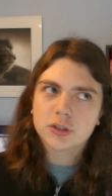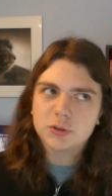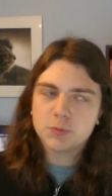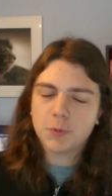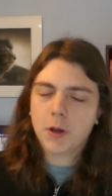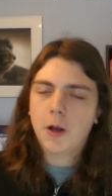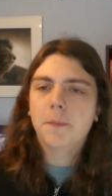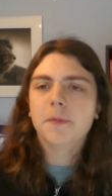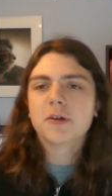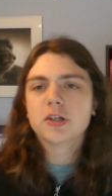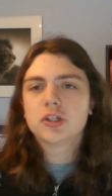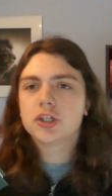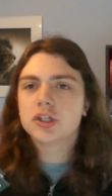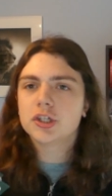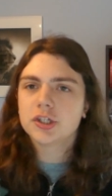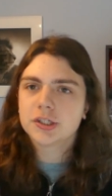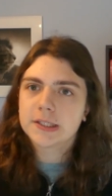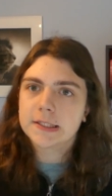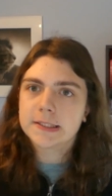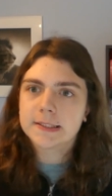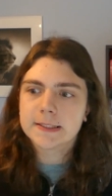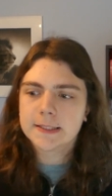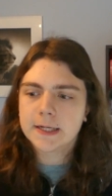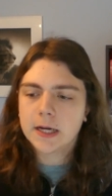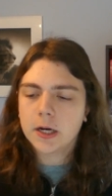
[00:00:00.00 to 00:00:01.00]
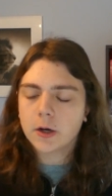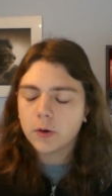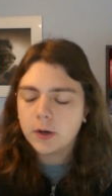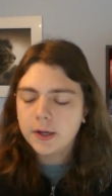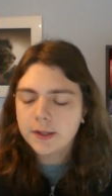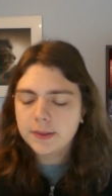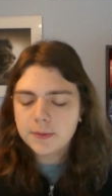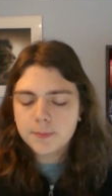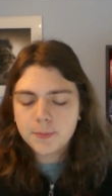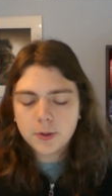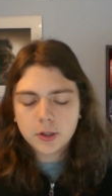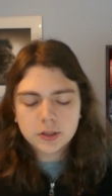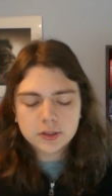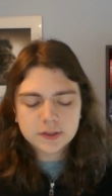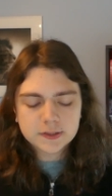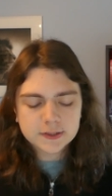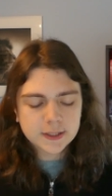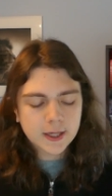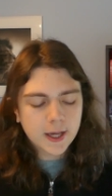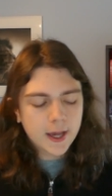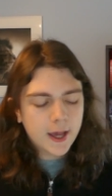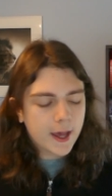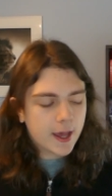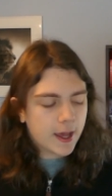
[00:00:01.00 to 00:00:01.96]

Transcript: as well, but she just doesn't narrate the books.